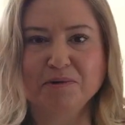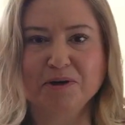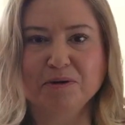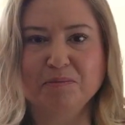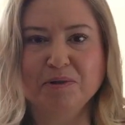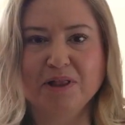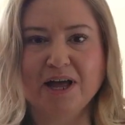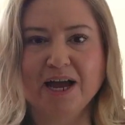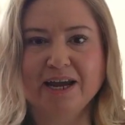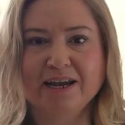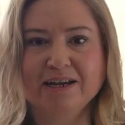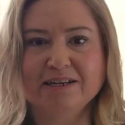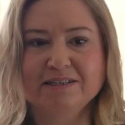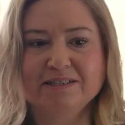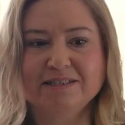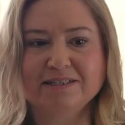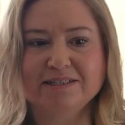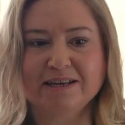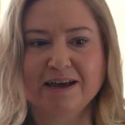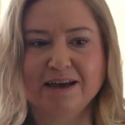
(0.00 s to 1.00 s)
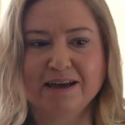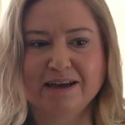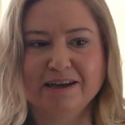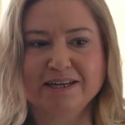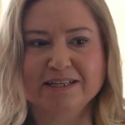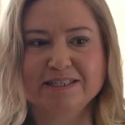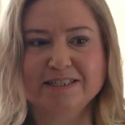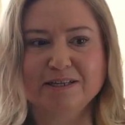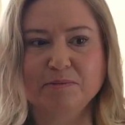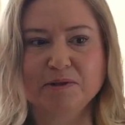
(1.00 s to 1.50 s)
Compliance
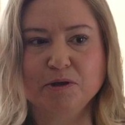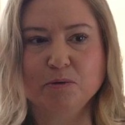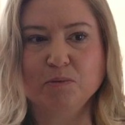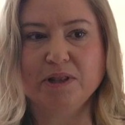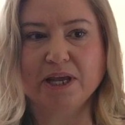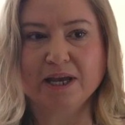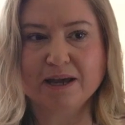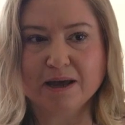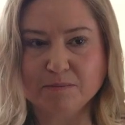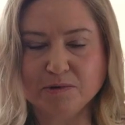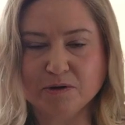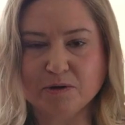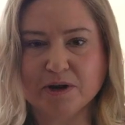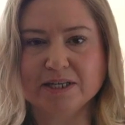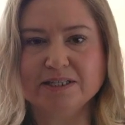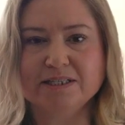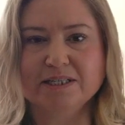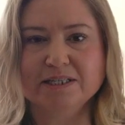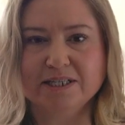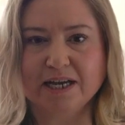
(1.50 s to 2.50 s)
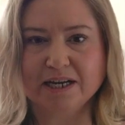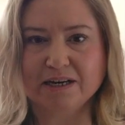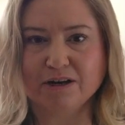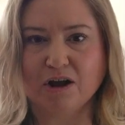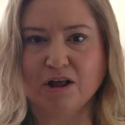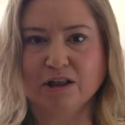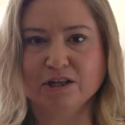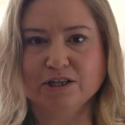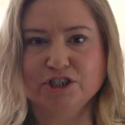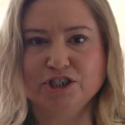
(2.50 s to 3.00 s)
is something when they come to us, the
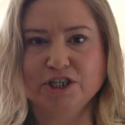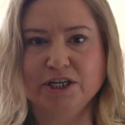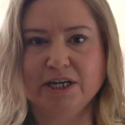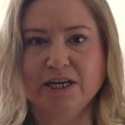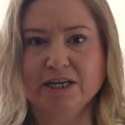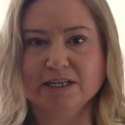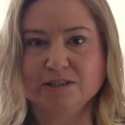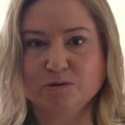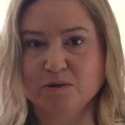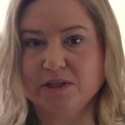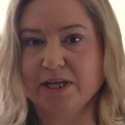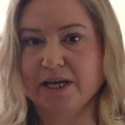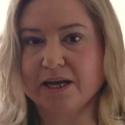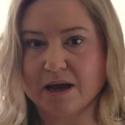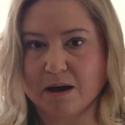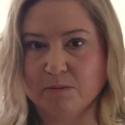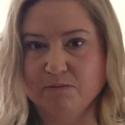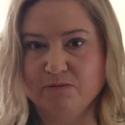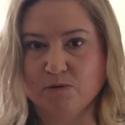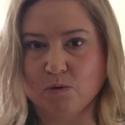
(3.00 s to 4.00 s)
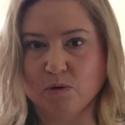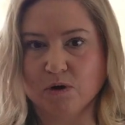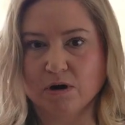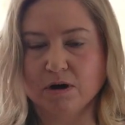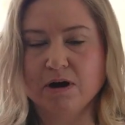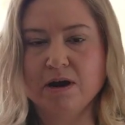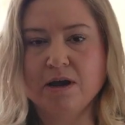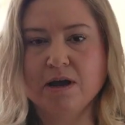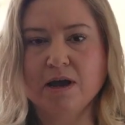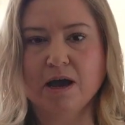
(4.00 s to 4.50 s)
technology is what they come
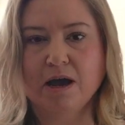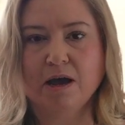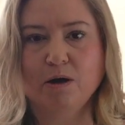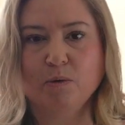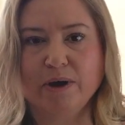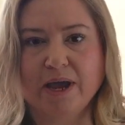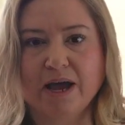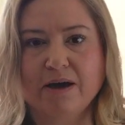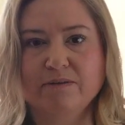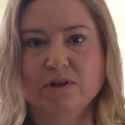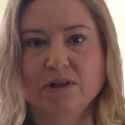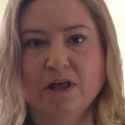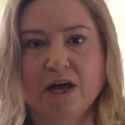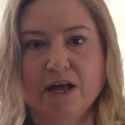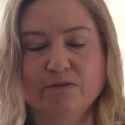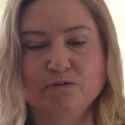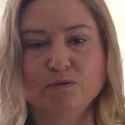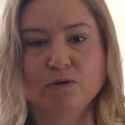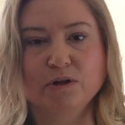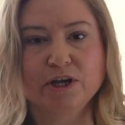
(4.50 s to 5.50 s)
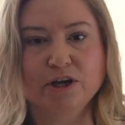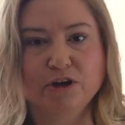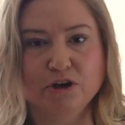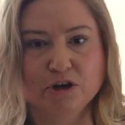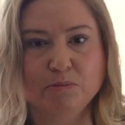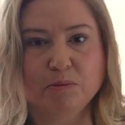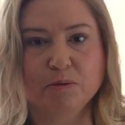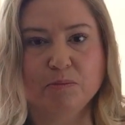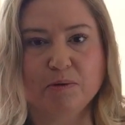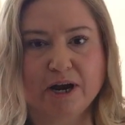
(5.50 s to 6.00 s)
for. We have a lot of really
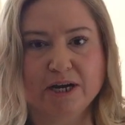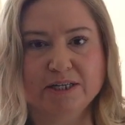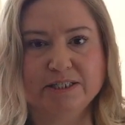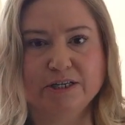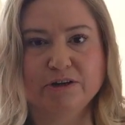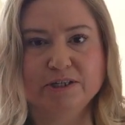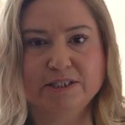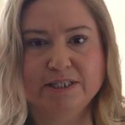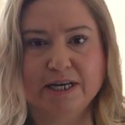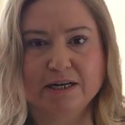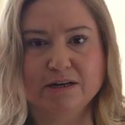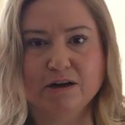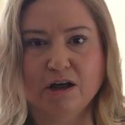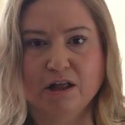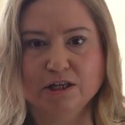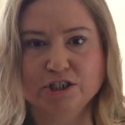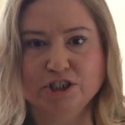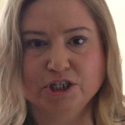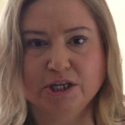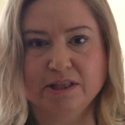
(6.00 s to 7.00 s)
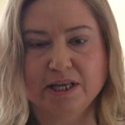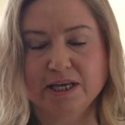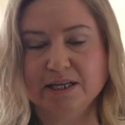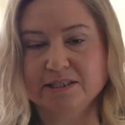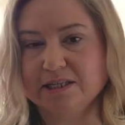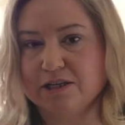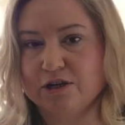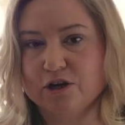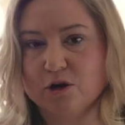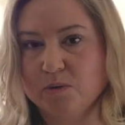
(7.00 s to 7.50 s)
good proprietary technology,
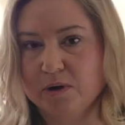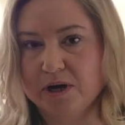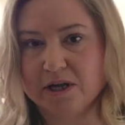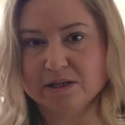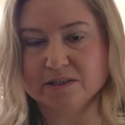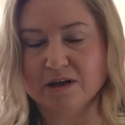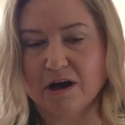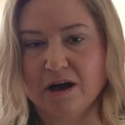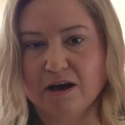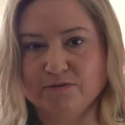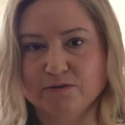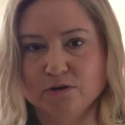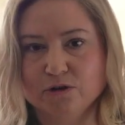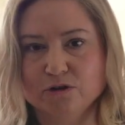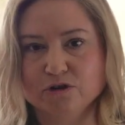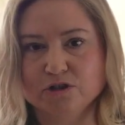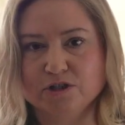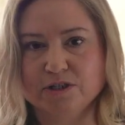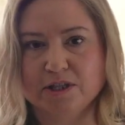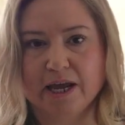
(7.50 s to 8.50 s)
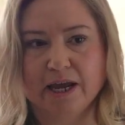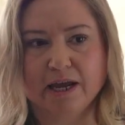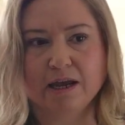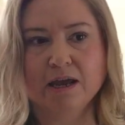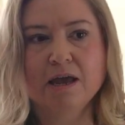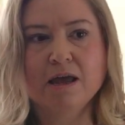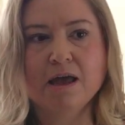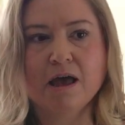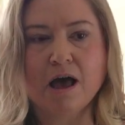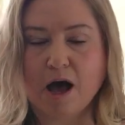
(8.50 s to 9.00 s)
things that no one else offers, like
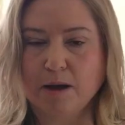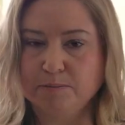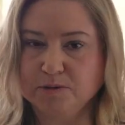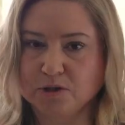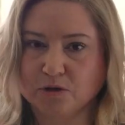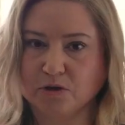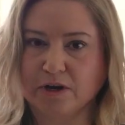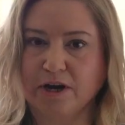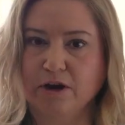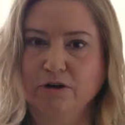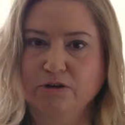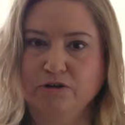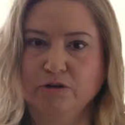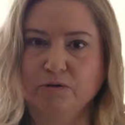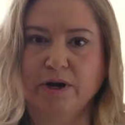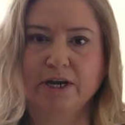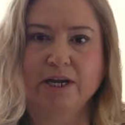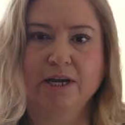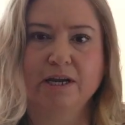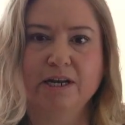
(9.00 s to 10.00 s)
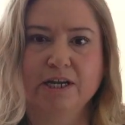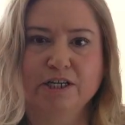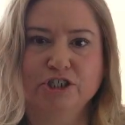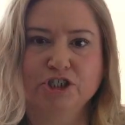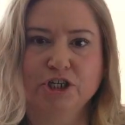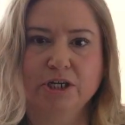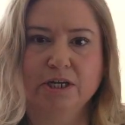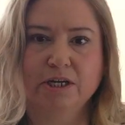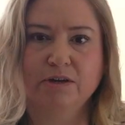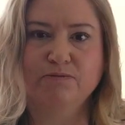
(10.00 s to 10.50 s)
optical character
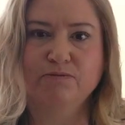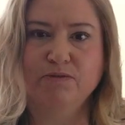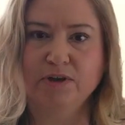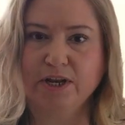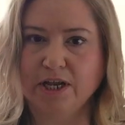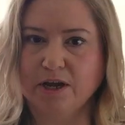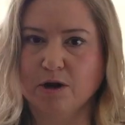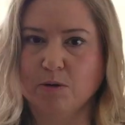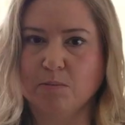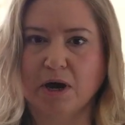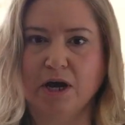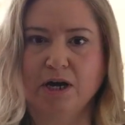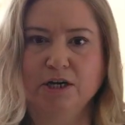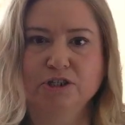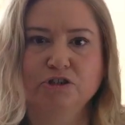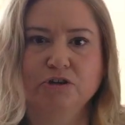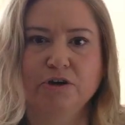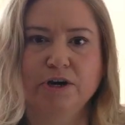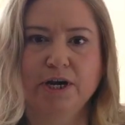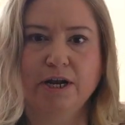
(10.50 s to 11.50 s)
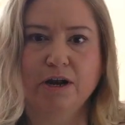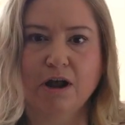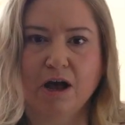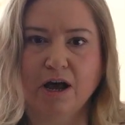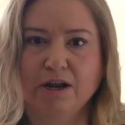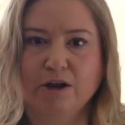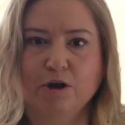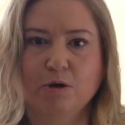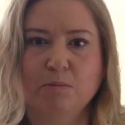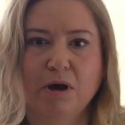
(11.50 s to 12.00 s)
recognition, video monitoring,
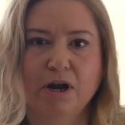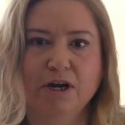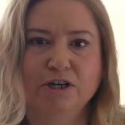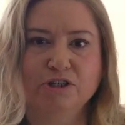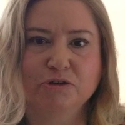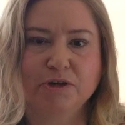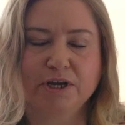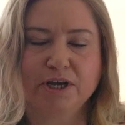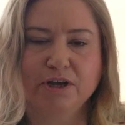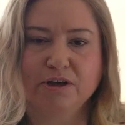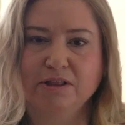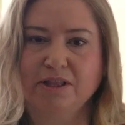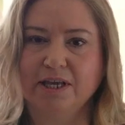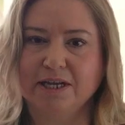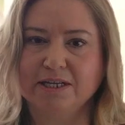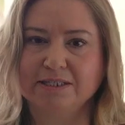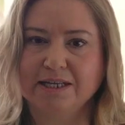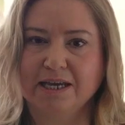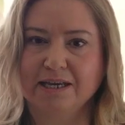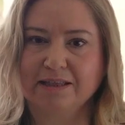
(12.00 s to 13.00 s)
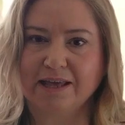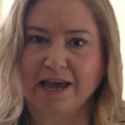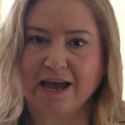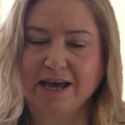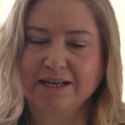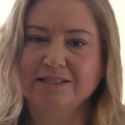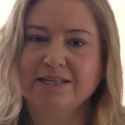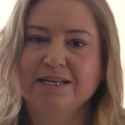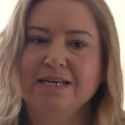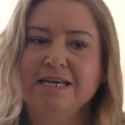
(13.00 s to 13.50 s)
audio monitoring, good things like
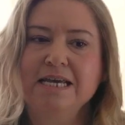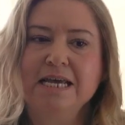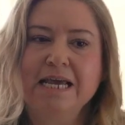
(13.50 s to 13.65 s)
that.